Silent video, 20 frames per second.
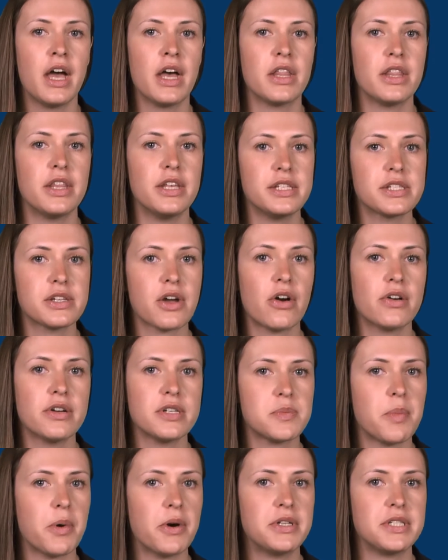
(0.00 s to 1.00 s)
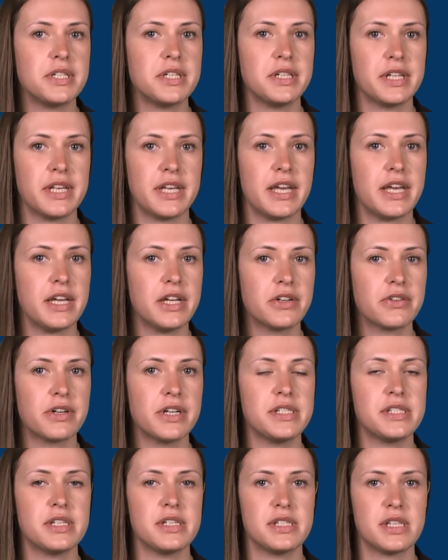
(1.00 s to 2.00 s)
This correspondingly
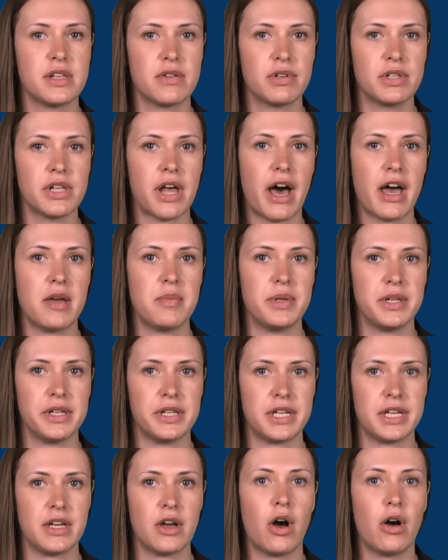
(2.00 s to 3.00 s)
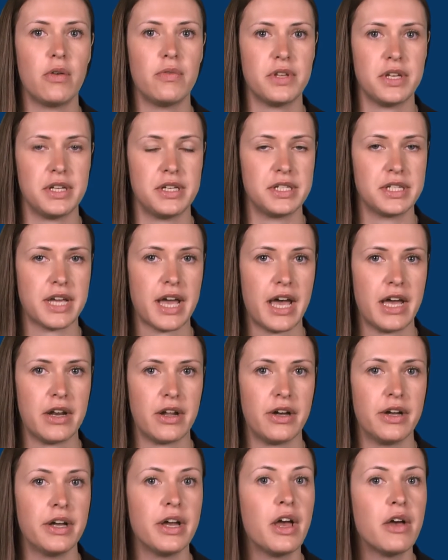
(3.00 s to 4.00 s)
increases the reliability of the indicator